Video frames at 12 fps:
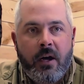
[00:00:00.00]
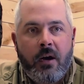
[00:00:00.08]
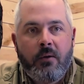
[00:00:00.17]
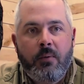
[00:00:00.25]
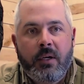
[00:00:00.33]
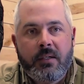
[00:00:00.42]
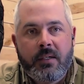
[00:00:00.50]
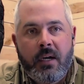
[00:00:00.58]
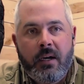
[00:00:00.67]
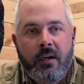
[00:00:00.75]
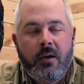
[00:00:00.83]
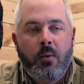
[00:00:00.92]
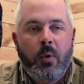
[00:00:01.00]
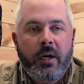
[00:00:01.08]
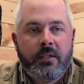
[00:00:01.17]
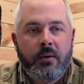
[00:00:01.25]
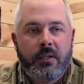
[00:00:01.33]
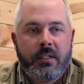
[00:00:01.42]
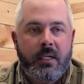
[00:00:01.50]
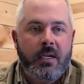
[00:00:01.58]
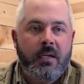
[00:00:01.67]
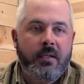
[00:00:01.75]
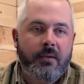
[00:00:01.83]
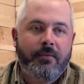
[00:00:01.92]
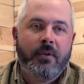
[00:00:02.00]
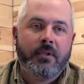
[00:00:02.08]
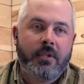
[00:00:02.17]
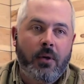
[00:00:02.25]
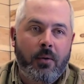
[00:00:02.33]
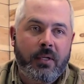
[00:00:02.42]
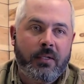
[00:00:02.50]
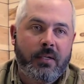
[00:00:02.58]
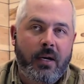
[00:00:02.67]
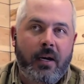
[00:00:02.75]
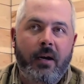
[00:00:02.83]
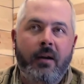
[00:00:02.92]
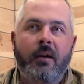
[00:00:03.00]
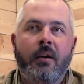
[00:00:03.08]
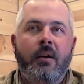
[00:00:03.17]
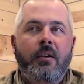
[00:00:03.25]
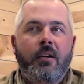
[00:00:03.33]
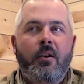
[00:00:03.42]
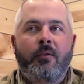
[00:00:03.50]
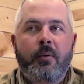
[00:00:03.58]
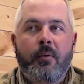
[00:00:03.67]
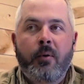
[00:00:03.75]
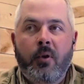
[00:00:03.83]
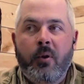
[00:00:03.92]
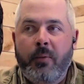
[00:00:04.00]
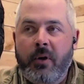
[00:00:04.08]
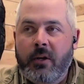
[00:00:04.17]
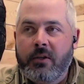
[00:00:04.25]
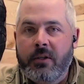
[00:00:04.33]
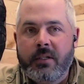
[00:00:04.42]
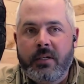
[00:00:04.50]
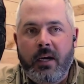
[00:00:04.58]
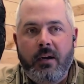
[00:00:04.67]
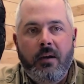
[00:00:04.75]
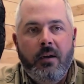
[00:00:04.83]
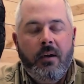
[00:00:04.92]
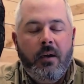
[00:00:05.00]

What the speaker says: And how can we design it in a way so it's easy for the sewing side, for the production side?